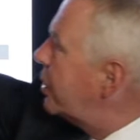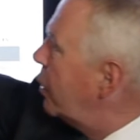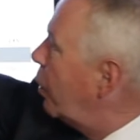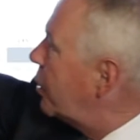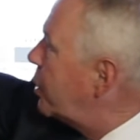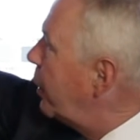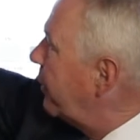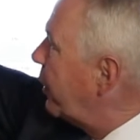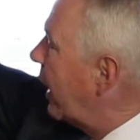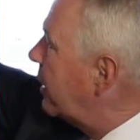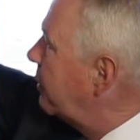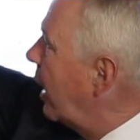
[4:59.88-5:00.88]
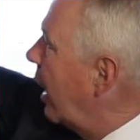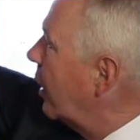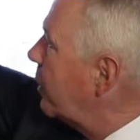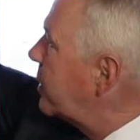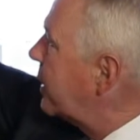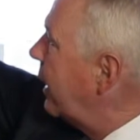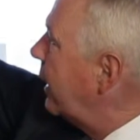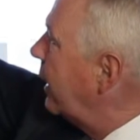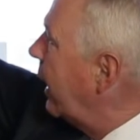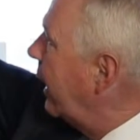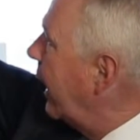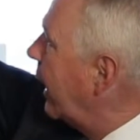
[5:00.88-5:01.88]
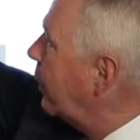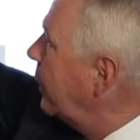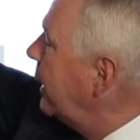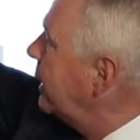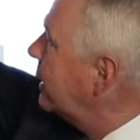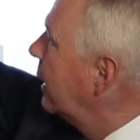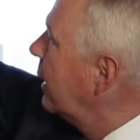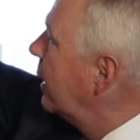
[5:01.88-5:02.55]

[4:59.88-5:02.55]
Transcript: you if you had 100% in equities,